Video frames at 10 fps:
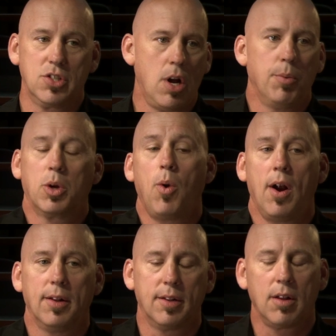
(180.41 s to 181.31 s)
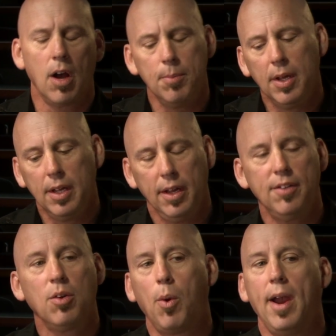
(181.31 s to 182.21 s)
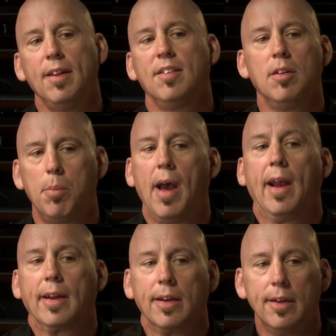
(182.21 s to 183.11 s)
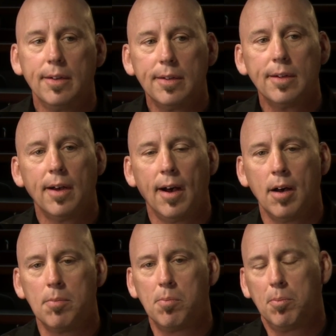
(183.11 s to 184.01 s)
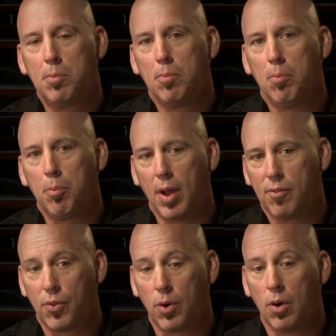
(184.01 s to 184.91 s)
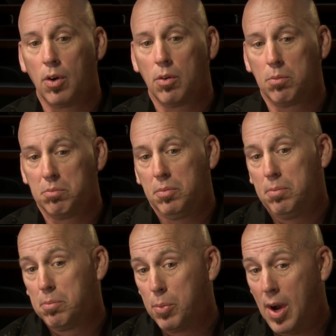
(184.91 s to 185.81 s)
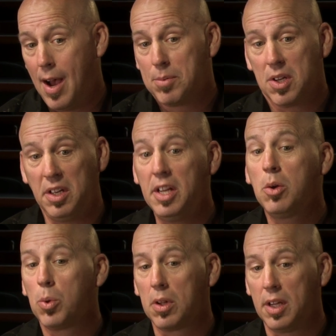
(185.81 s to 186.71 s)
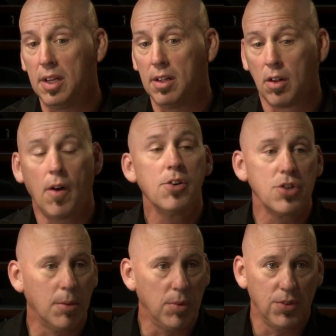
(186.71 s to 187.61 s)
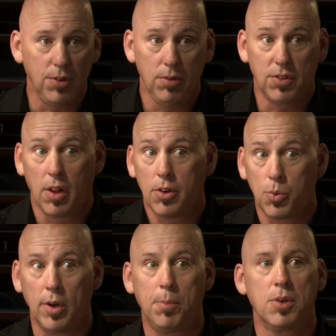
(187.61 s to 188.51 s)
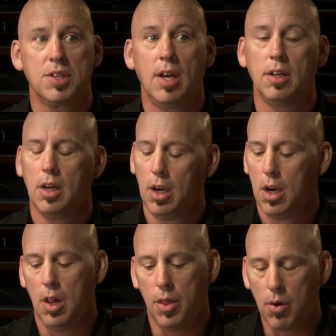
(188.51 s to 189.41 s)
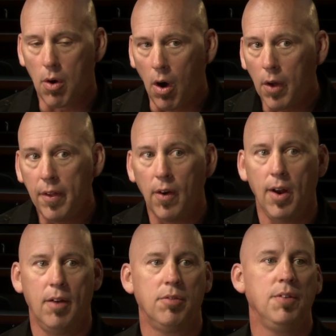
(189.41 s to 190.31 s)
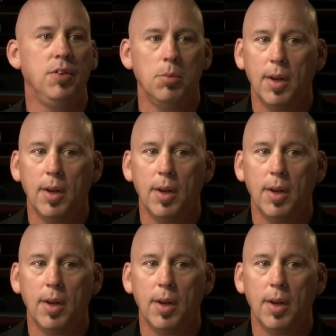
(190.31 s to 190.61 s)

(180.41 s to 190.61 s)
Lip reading: it's not required at the time, it's away, it's in the bag. But for perhaps an equally large number of students, another 20%, they're on there every few